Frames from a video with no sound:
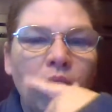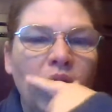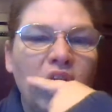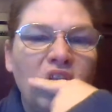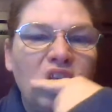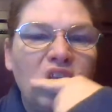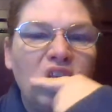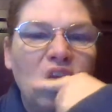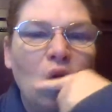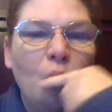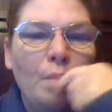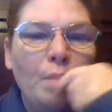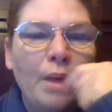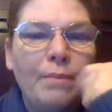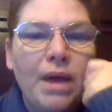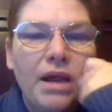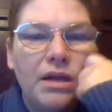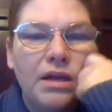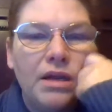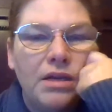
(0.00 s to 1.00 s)
so my
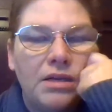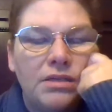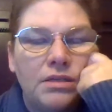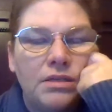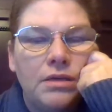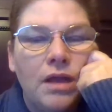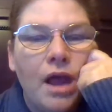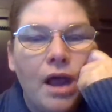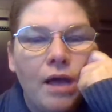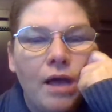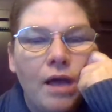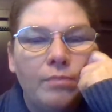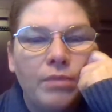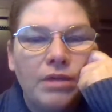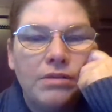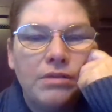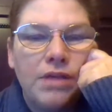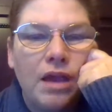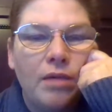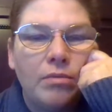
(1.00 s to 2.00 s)
body does not
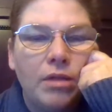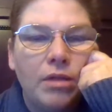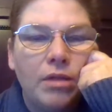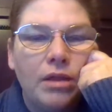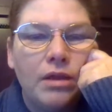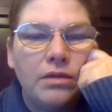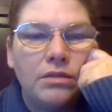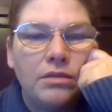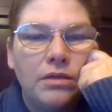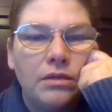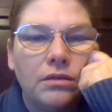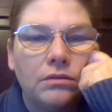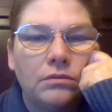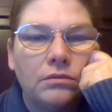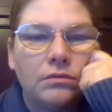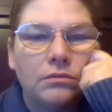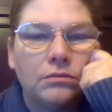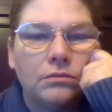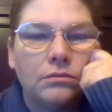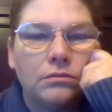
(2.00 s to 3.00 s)
metabolize it.
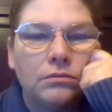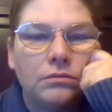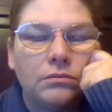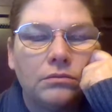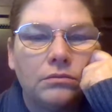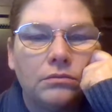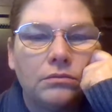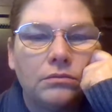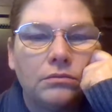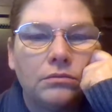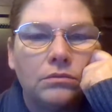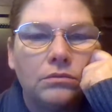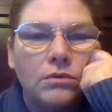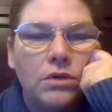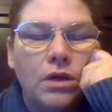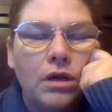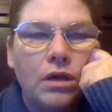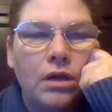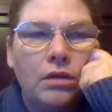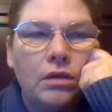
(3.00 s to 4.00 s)

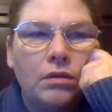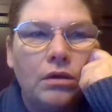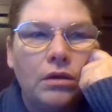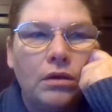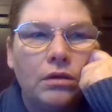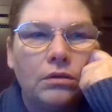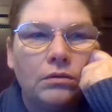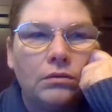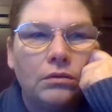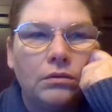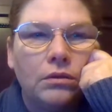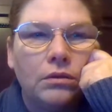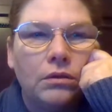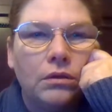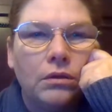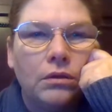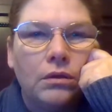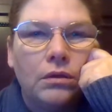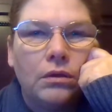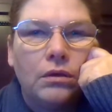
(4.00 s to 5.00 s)
And then
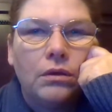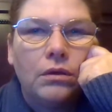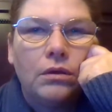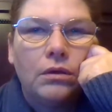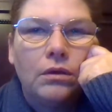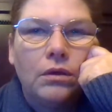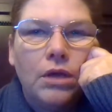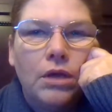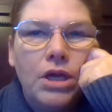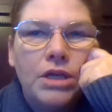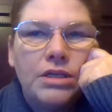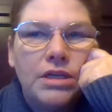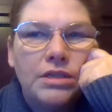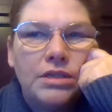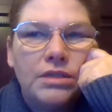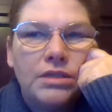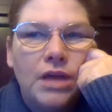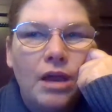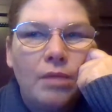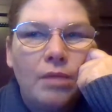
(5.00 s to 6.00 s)
it
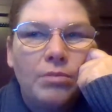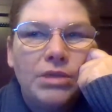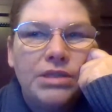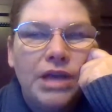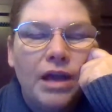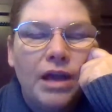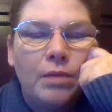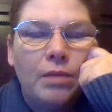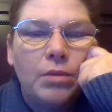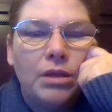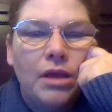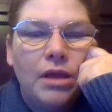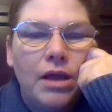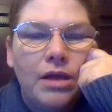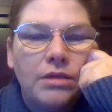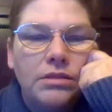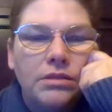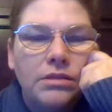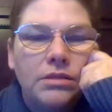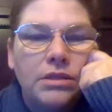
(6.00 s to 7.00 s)
does not
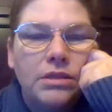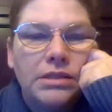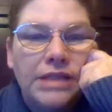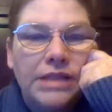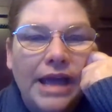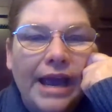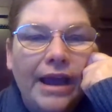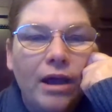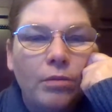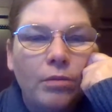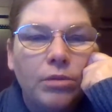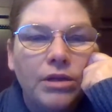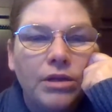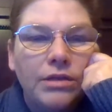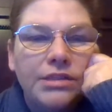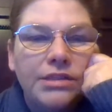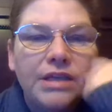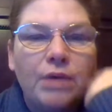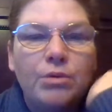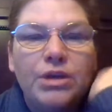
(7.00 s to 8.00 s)
metabolize the
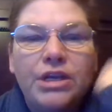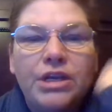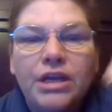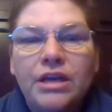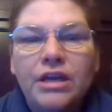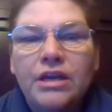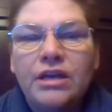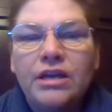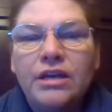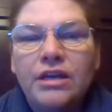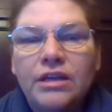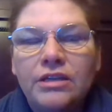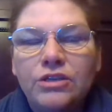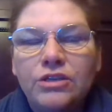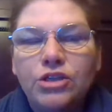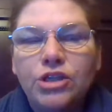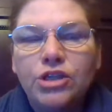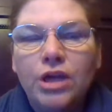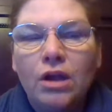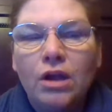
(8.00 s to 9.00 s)
tablets. I would get it in
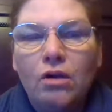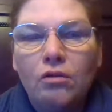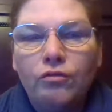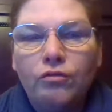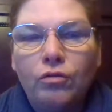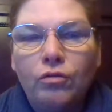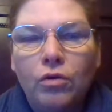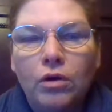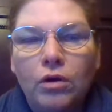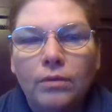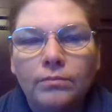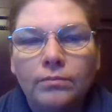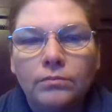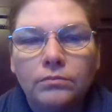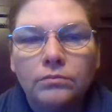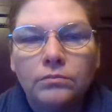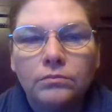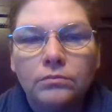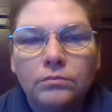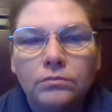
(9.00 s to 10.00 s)
gel form.
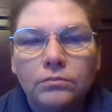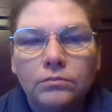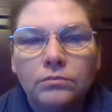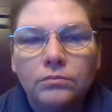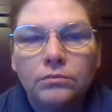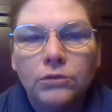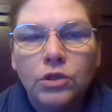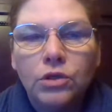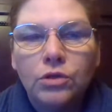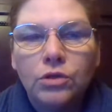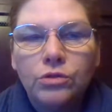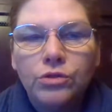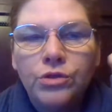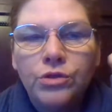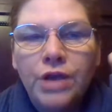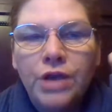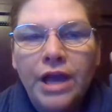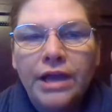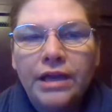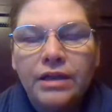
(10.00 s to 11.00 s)
Do
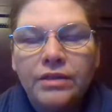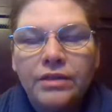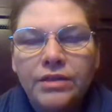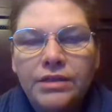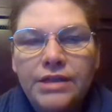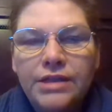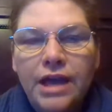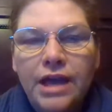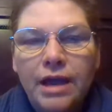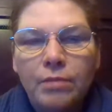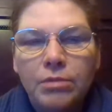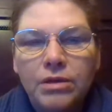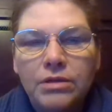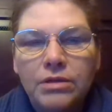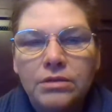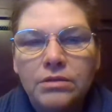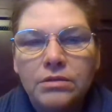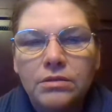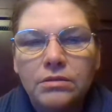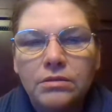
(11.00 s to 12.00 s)
not get the
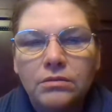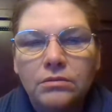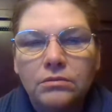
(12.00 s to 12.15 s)
tablets.